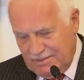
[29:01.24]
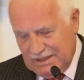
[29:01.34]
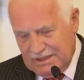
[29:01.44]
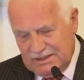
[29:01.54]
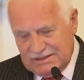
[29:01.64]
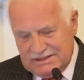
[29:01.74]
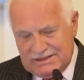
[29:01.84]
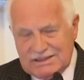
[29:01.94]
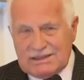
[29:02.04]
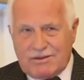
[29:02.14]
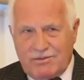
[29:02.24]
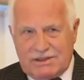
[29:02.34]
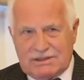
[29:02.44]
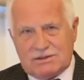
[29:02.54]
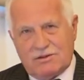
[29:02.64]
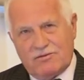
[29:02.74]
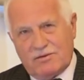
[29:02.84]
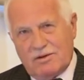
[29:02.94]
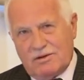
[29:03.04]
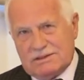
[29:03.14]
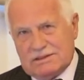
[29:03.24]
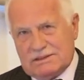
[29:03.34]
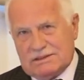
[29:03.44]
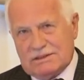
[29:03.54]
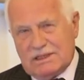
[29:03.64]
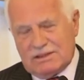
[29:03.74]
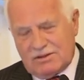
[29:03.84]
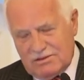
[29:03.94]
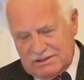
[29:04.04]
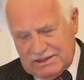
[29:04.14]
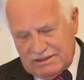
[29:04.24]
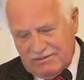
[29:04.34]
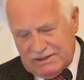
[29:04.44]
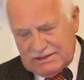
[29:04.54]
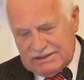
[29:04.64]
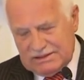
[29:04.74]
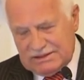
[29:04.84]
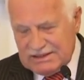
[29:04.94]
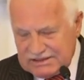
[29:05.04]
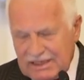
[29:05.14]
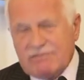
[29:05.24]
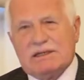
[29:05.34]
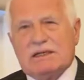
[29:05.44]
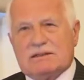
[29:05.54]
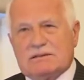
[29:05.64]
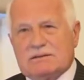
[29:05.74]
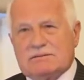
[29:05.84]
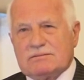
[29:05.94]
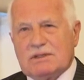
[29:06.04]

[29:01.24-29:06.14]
The sequence of causes and consequences is evident.